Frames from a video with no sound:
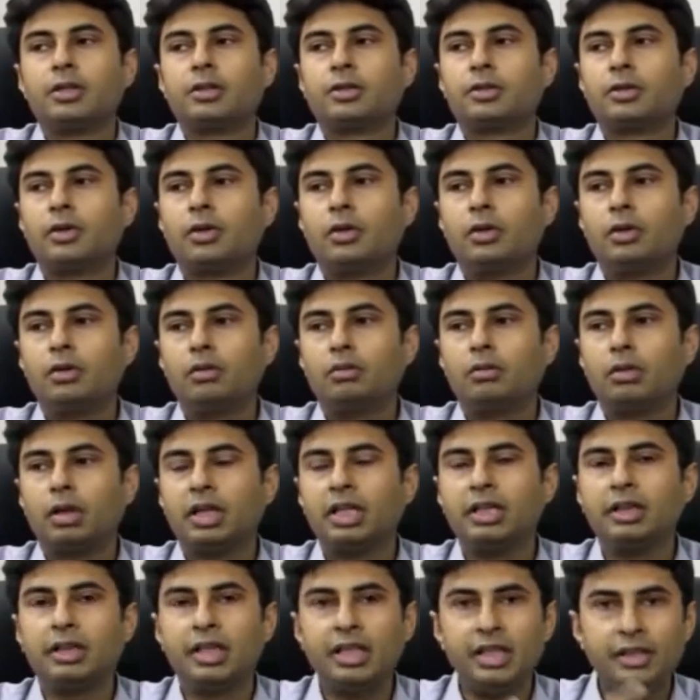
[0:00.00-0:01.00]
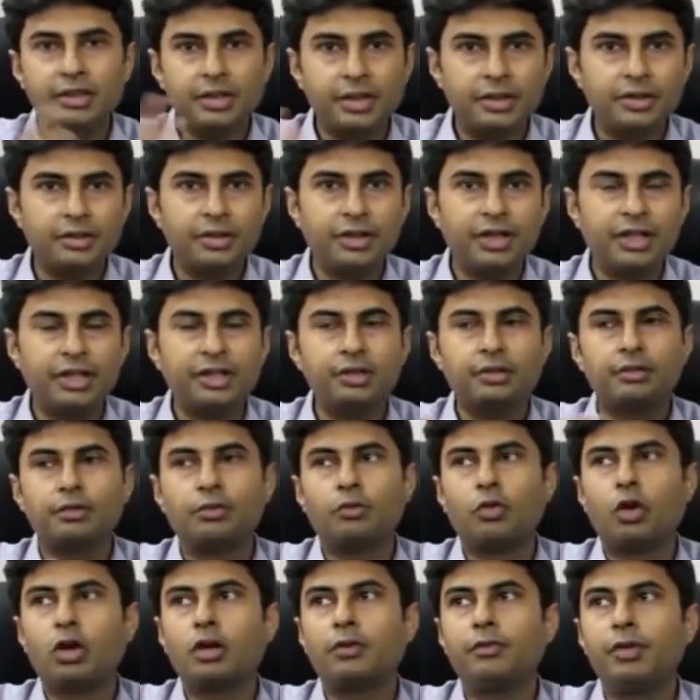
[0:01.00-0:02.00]
So in these injuries,
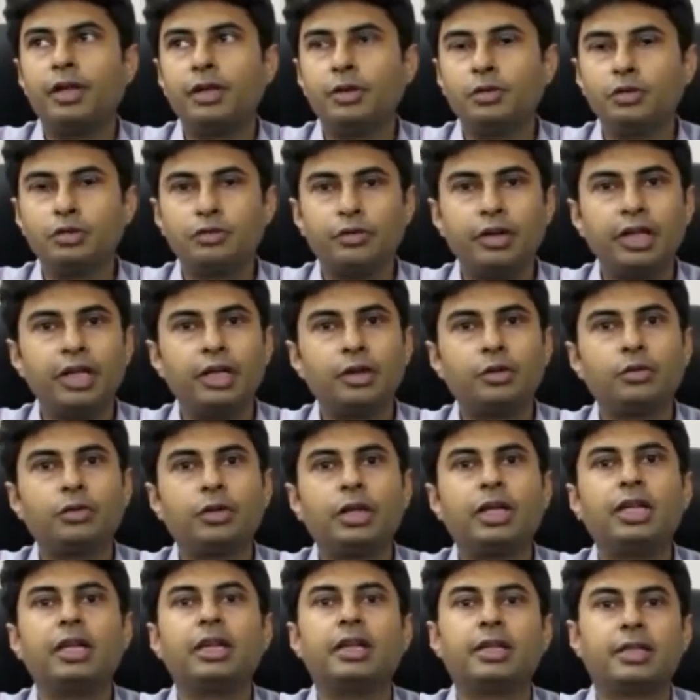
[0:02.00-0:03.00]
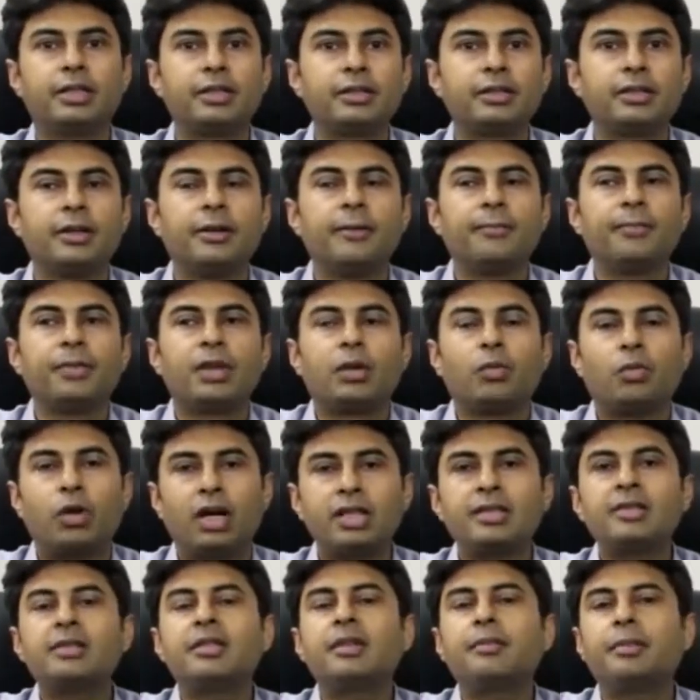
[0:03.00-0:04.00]
what we usually do is,
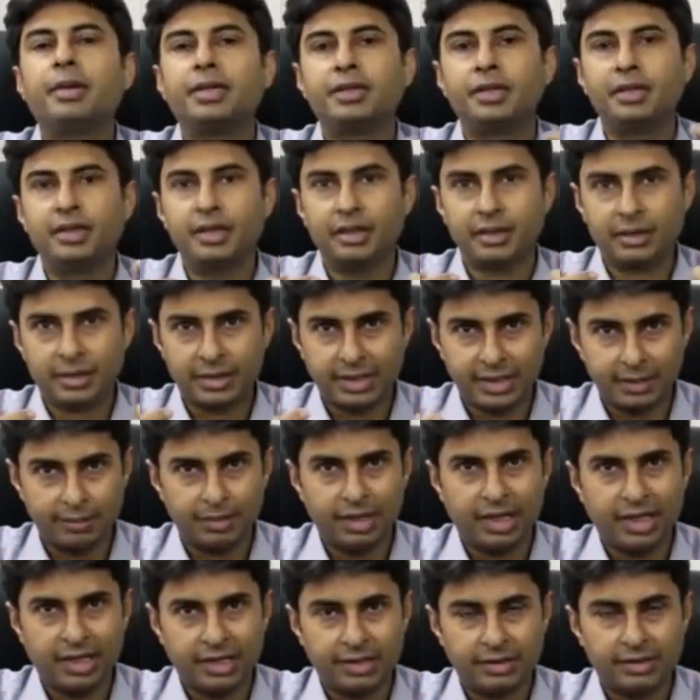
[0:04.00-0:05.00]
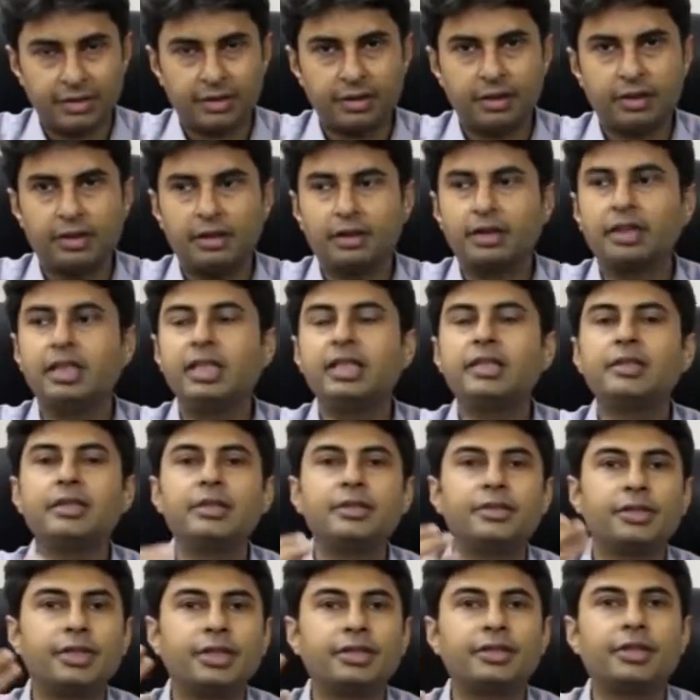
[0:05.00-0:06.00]
once the patient is stabilized, these
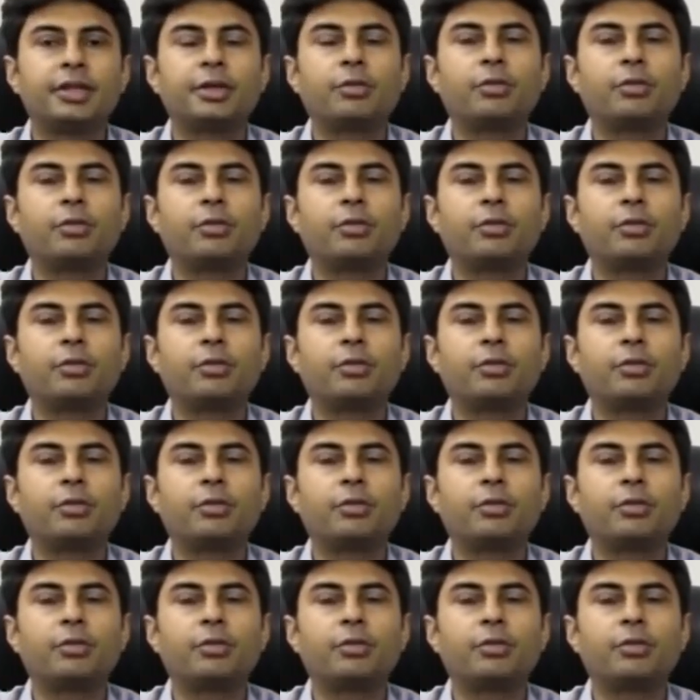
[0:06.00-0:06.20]
injuries